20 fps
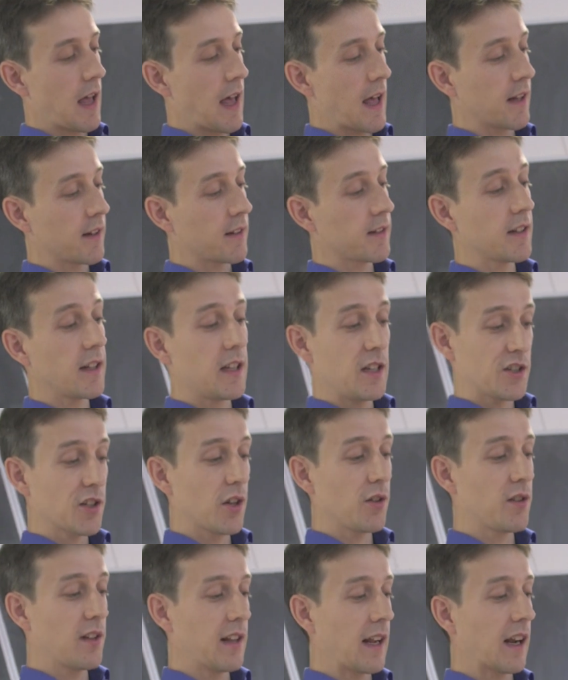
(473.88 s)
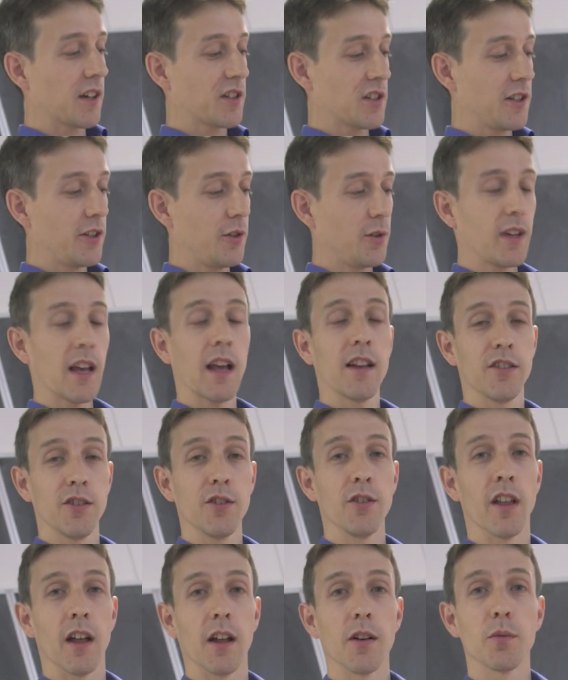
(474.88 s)
And he showed that actually you can
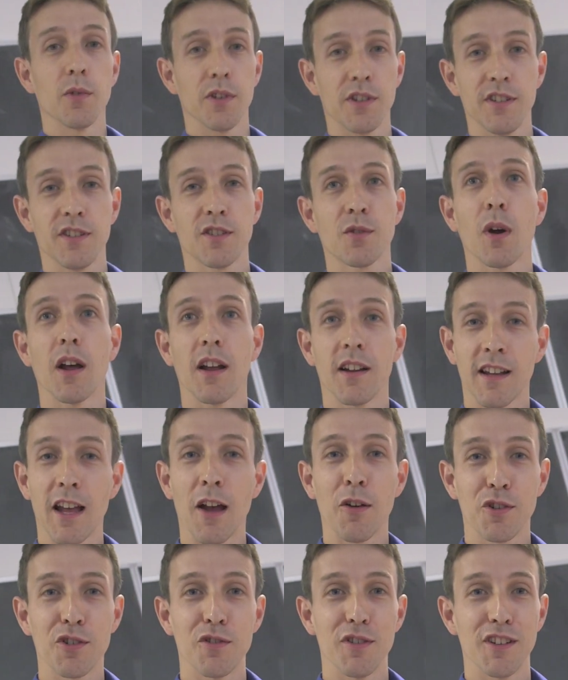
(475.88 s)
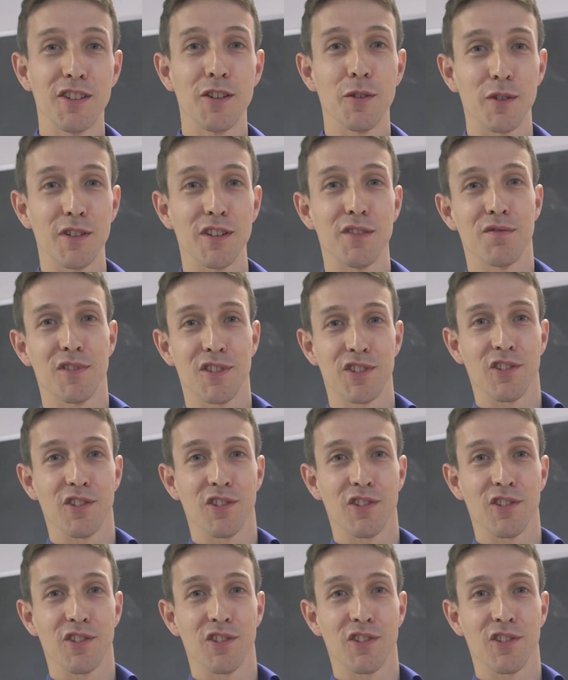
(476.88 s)
do that, which is quite a counterintuitive